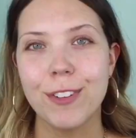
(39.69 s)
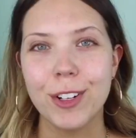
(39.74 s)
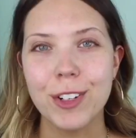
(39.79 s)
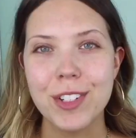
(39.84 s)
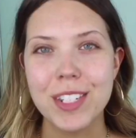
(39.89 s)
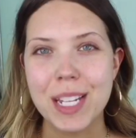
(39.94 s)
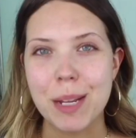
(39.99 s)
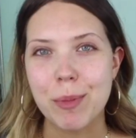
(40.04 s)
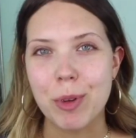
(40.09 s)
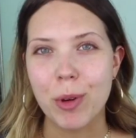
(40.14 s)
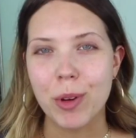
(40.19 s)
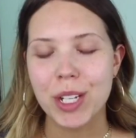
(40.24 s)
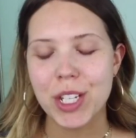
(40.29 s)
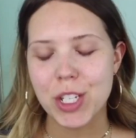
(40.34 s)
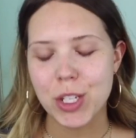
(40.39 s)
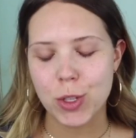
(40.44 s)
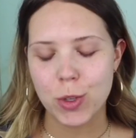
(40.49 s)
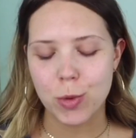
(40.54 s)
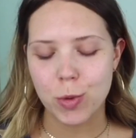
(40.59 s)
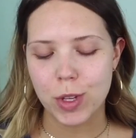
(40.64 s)
First, I'm going
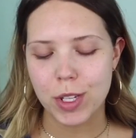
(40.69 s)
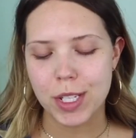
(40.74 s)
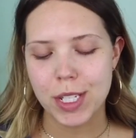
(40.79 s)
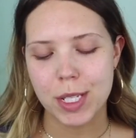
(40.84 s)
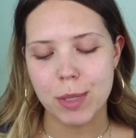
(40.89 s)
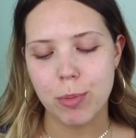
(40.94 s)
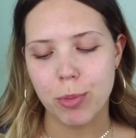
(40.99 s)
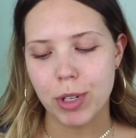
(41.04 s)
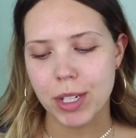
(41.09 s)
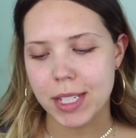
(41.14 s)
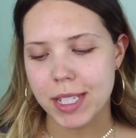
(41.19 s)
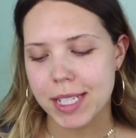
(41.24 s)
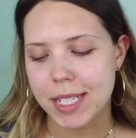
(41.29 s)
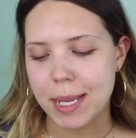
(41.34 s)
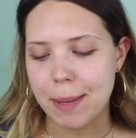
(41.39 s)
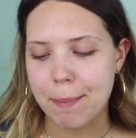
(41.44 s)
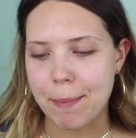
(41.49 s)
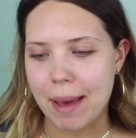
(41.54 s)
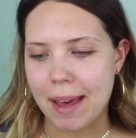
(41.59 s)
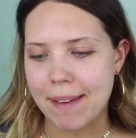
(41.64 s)
to
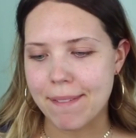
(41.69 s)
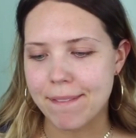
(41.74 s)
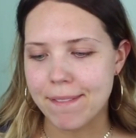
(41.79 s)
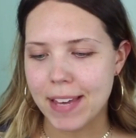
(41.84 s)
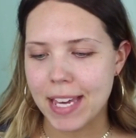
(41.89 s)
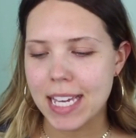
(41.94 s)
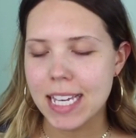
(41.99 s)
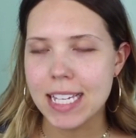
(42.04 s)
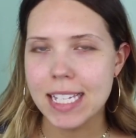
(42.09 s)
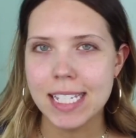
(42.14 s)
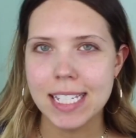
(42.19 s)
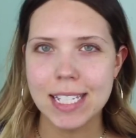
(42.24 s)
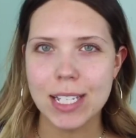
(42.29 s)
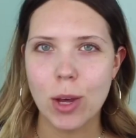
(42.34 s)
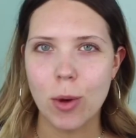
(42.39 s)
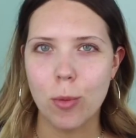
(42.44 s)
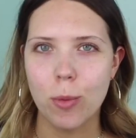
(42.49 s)
spritz my face